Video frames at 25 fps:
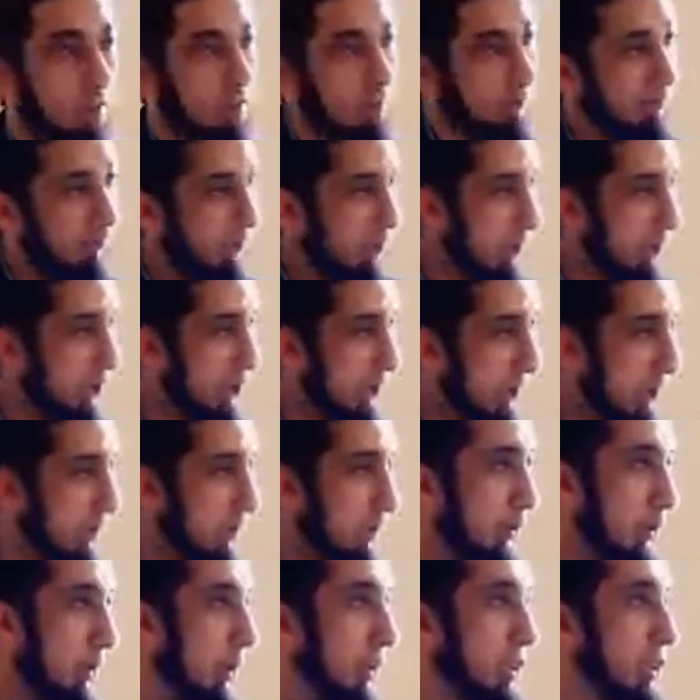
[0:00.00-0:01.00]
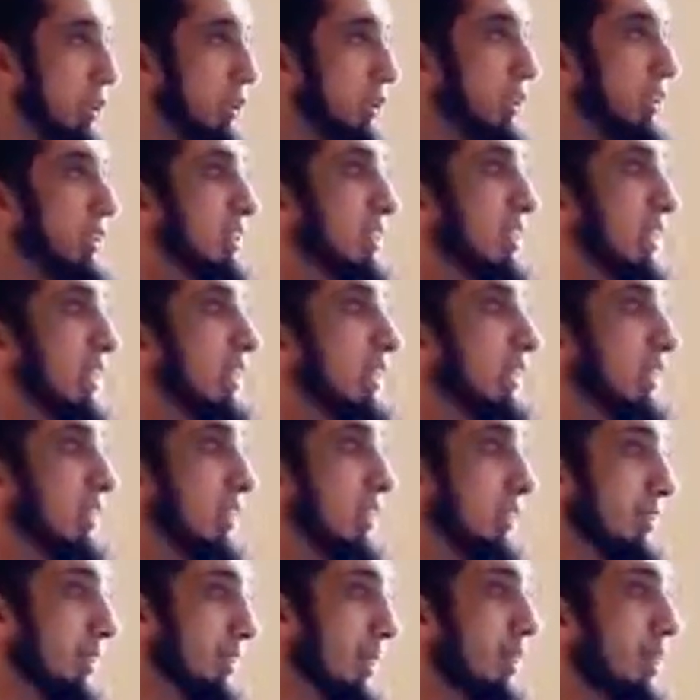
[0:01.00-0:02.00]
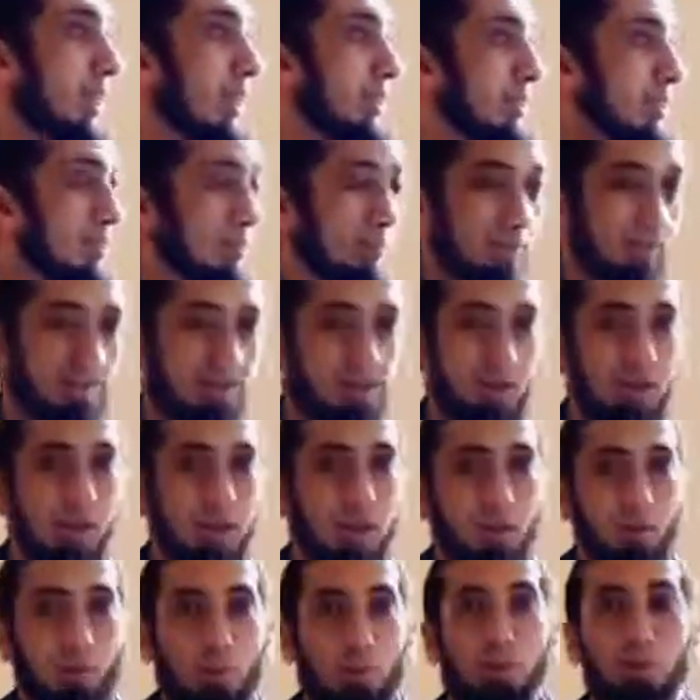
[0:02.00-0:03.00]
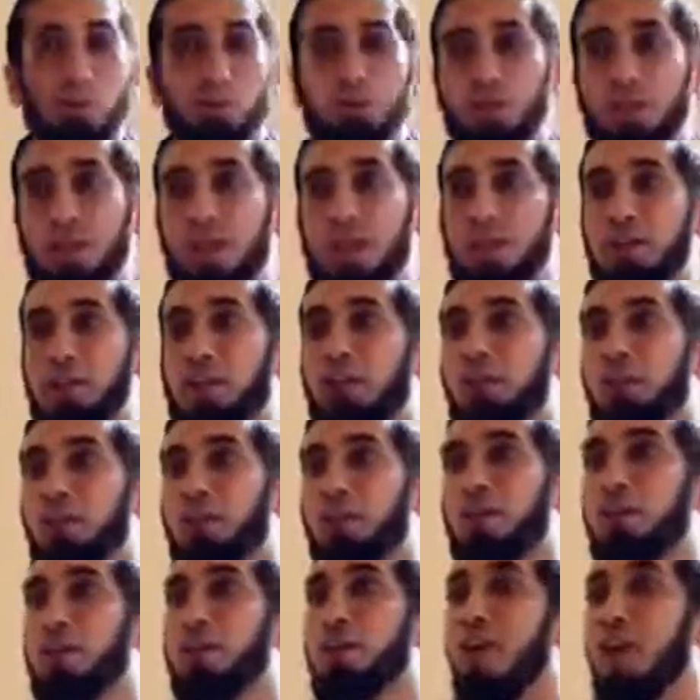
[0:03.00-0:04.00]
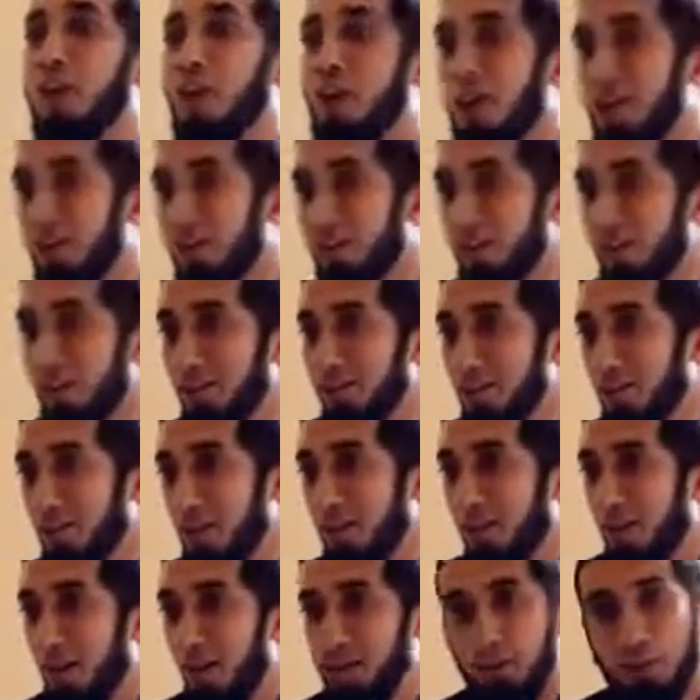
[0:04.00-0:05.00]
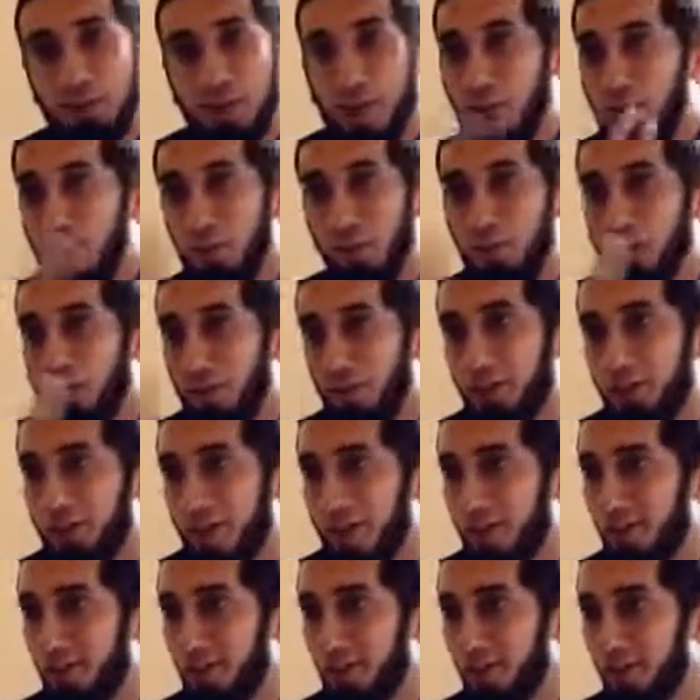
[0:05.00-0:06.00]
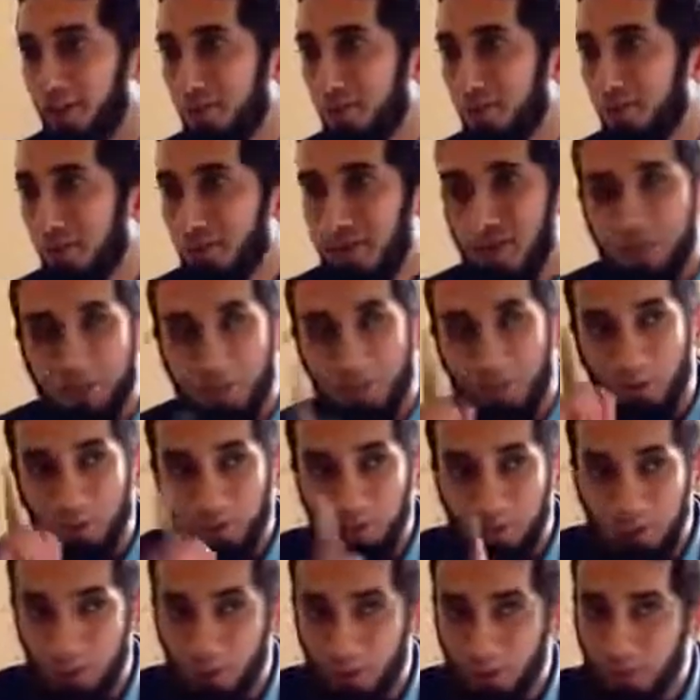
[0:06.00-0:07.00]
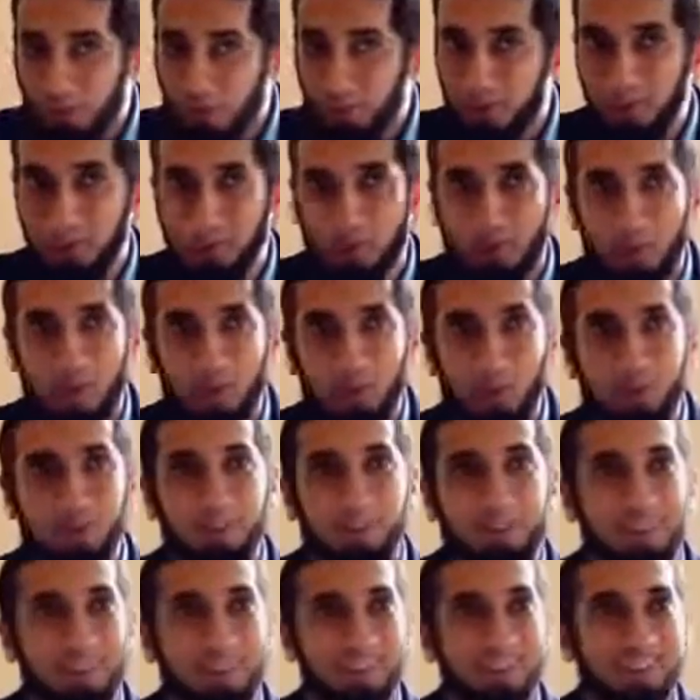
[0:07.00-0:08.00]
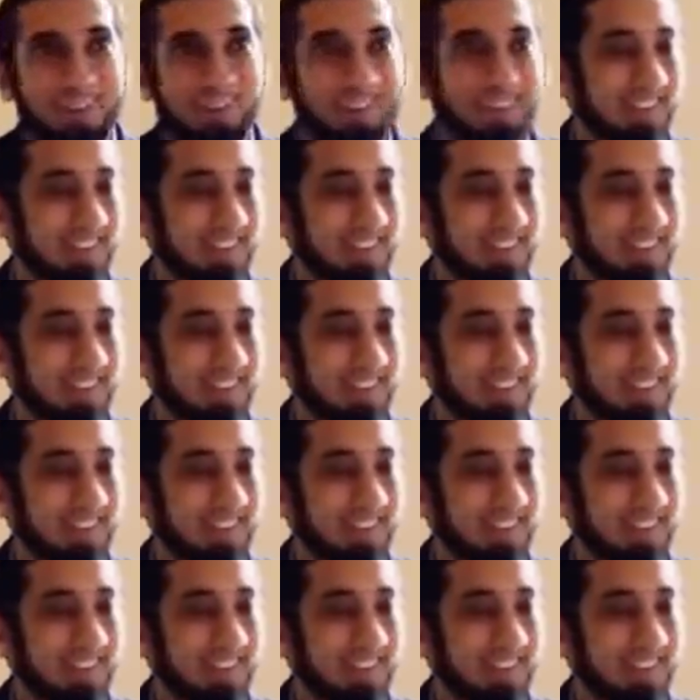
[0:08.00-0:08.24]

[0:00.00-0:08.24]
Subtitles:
The first simulation is daily, salat. When you stand in front of God, and you're not looking around, and you're only doing what you're told,